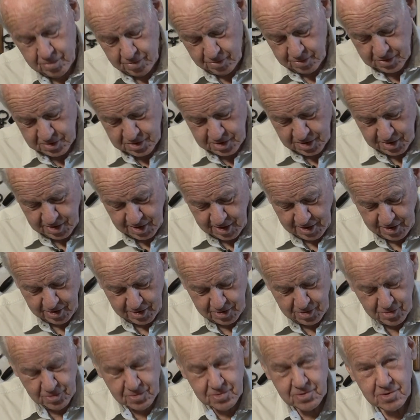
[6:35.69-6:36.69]
which he'd
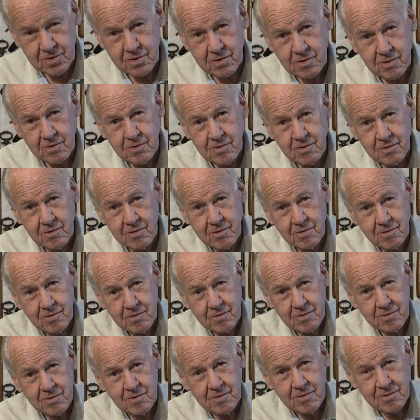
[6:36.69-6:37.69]
like you to
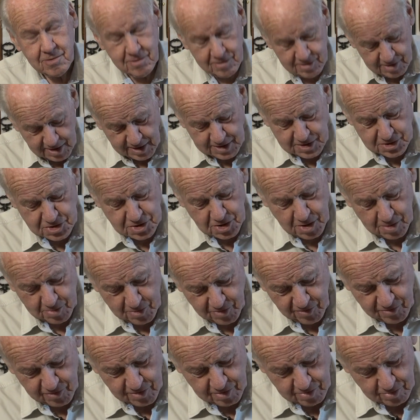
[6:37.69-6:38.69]
take a
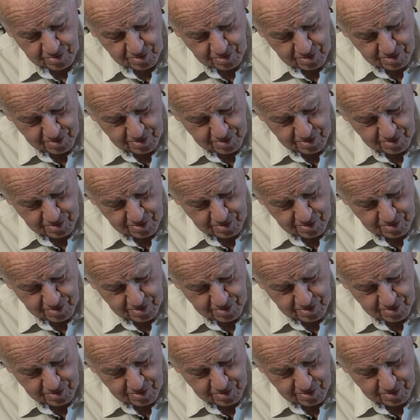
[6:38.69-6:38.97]
sample from.